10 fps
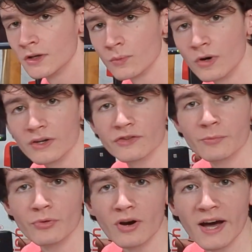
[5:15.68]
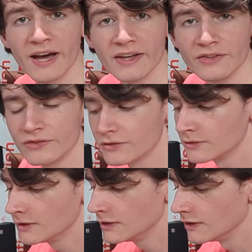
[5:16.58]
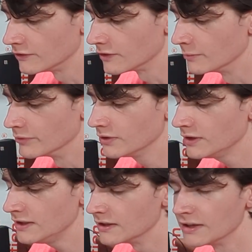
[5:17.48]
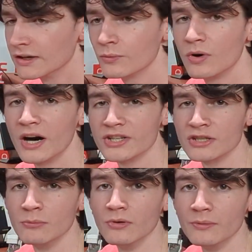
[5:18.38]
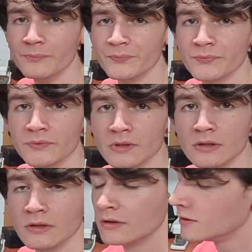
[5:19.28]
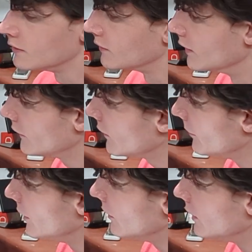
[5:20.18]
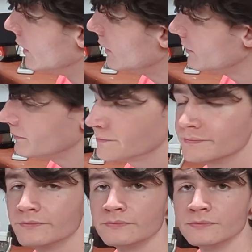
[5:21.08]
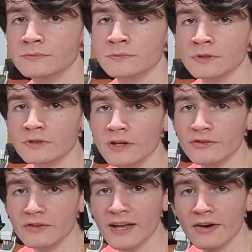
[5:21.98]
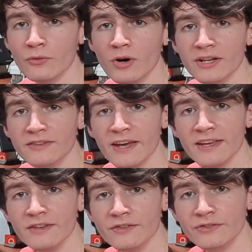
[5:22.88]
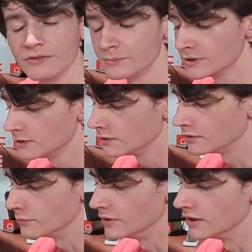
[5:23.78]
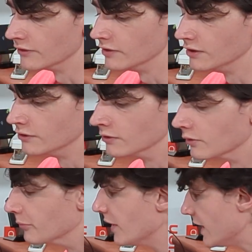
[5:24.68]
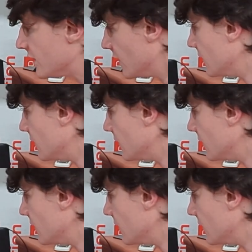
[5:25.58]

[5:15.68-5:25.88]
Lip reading: what a surprise. It's completely unwatchable. This computer here doesn't have what it takes to be a VTuber. But